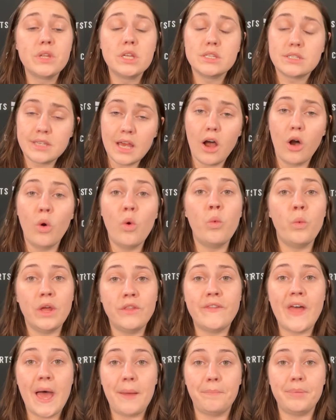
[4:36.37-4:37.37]
So
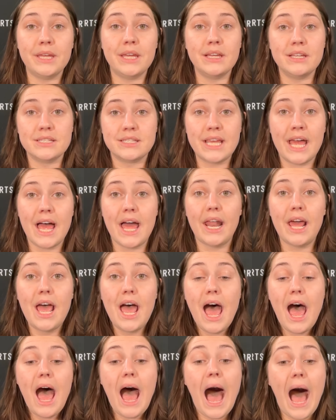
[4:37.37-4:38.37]
with that being said,
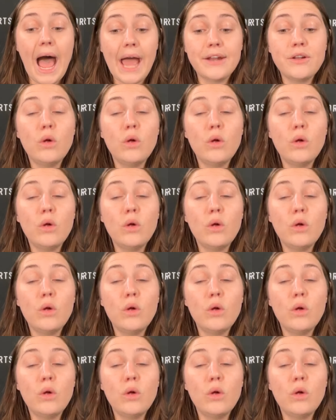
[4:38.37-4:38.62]
I